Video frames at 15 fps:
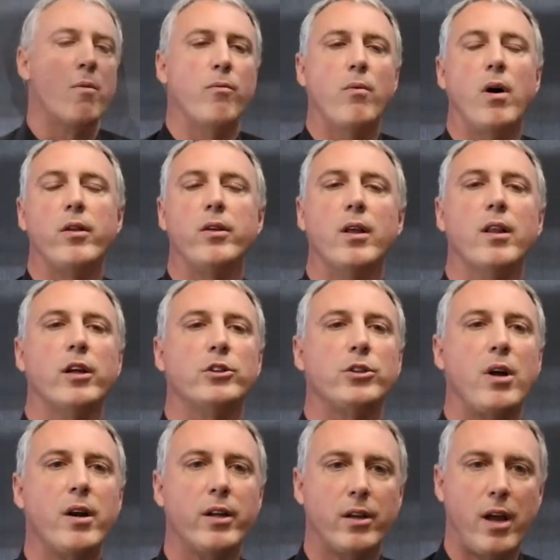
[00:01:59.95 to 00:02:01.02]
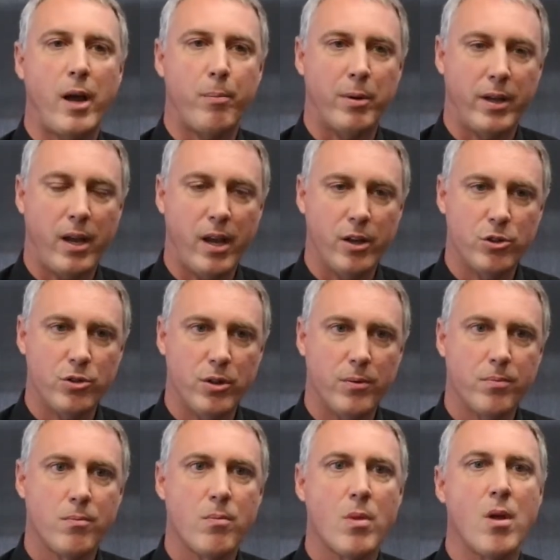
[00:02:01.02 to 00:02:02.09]
On the electronic
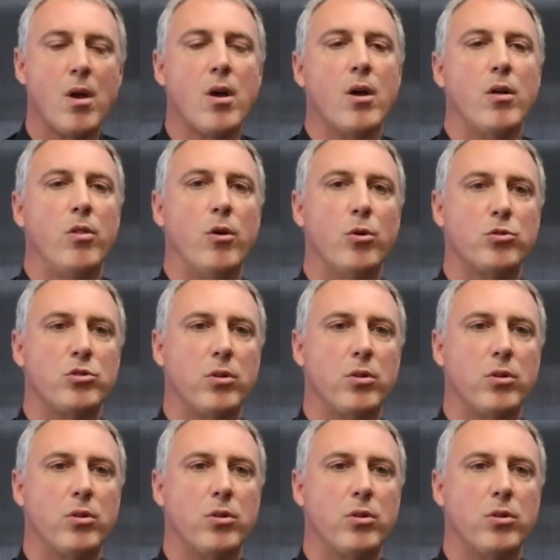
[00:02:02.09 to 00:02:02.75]
application, those